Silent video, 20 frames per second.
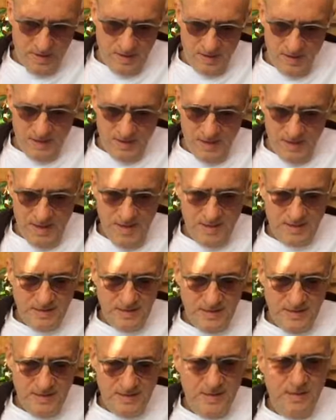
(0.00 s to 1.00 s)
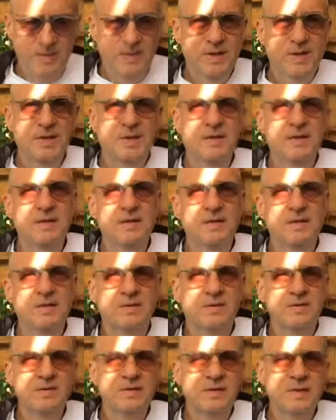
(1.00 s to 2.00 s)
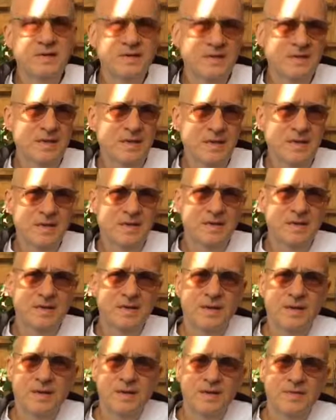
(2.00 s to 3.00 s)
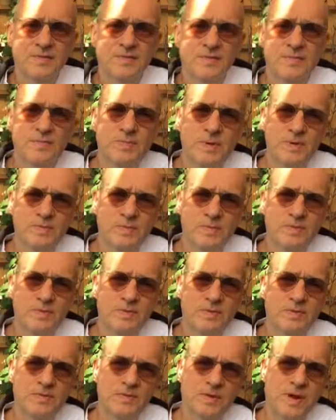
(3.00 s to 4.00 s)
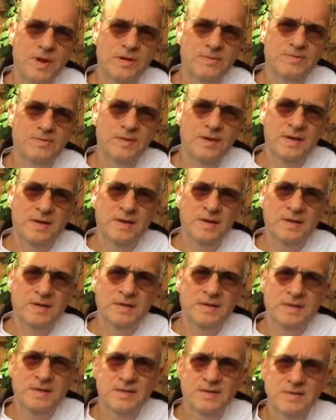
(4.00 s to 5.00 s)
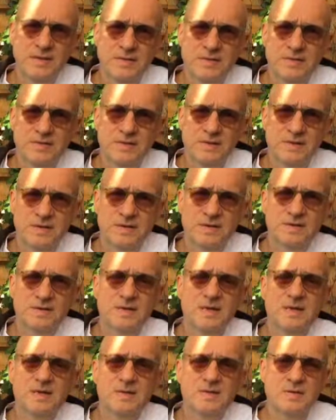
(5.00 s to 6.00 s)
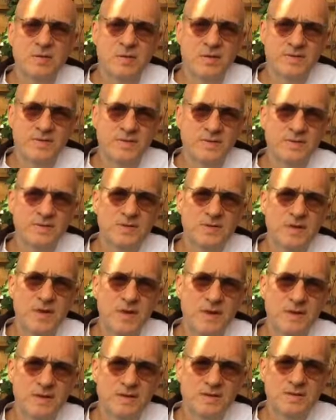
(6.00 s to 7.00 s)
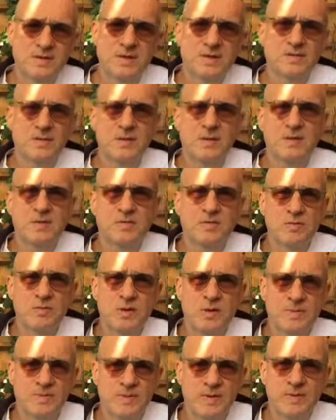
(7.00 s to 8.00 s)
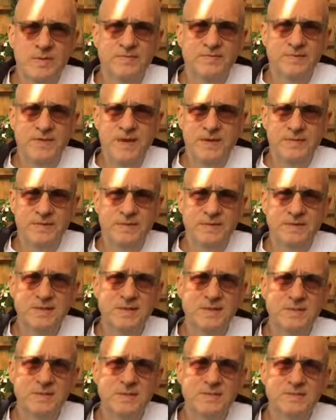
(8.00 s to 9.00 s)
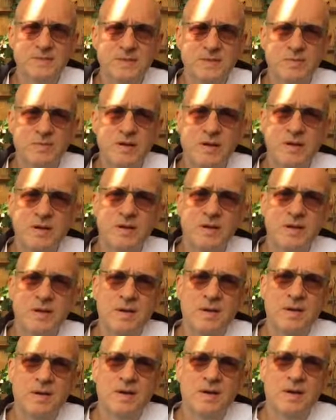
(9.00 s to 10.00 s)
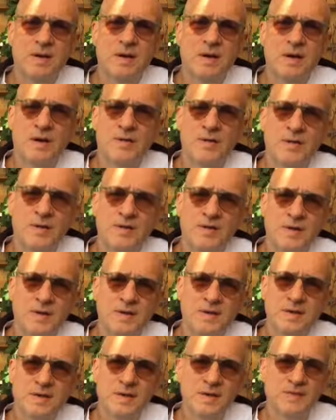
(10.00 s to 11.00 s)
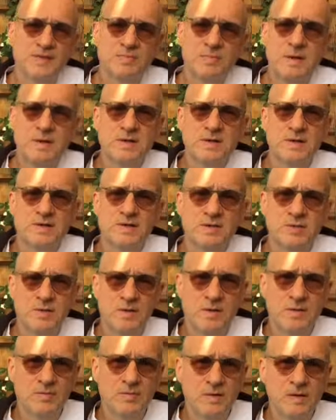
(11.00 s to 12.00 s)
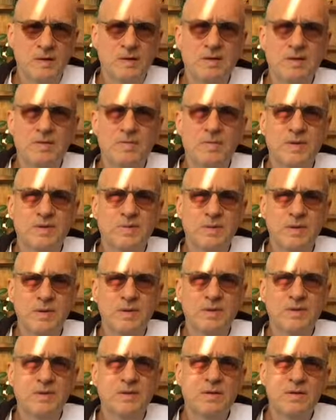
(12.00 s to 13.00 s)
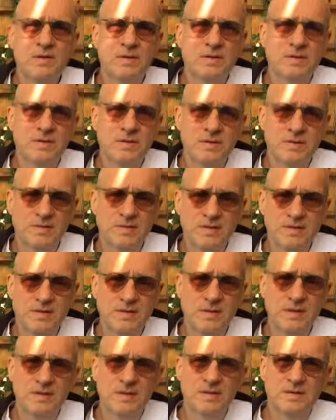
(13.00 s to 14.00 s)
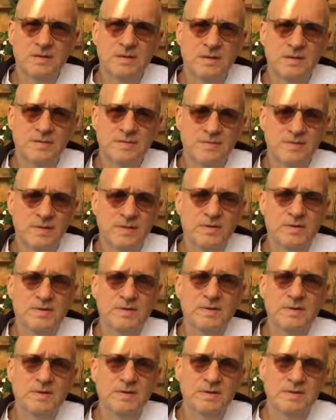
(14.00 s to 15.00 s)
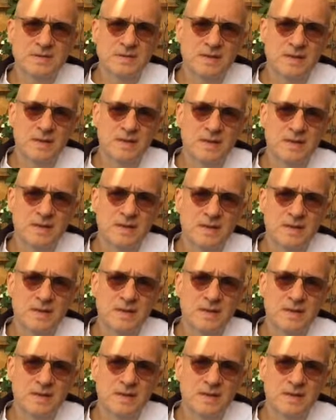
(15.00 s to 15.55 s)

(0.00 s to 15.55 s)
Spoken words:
And the next is to be authentic. And for people who have addiction, authenticity is often challenging. We grew up in family systems where our authentic expressions were unwelcome, and we learned the skill of inauthenticity.